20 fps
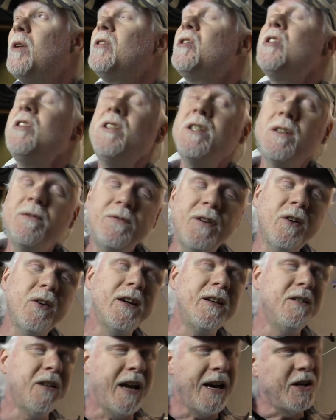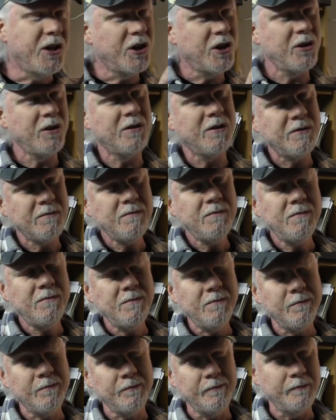just the very nature
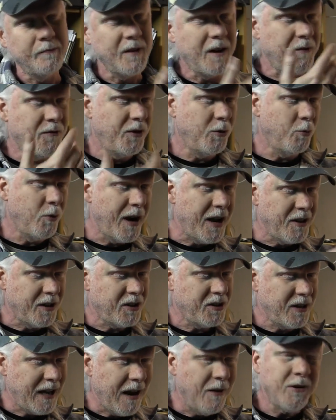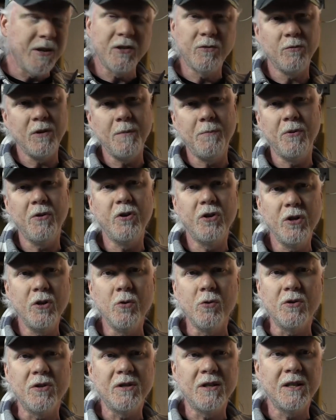of the way the sound is
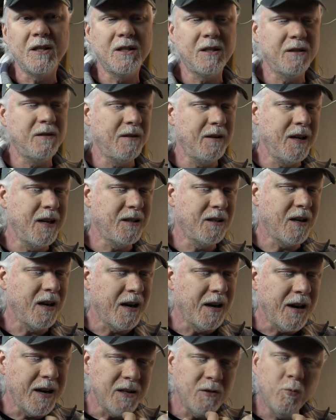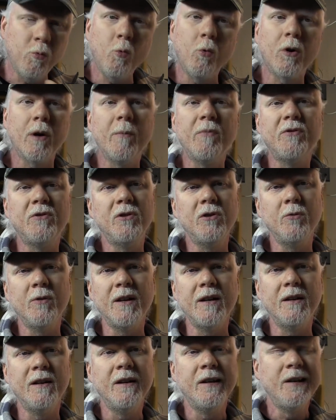reproduced. It's it's got a nice warmth to
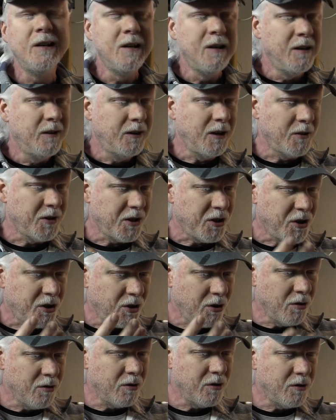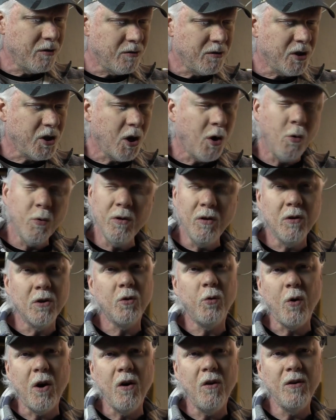it. There's a certain tonal
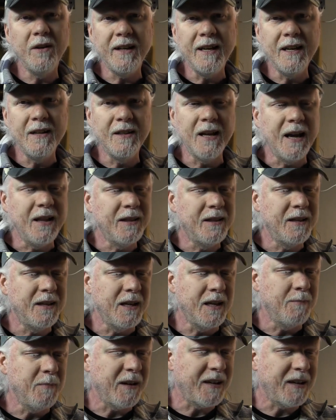quality that the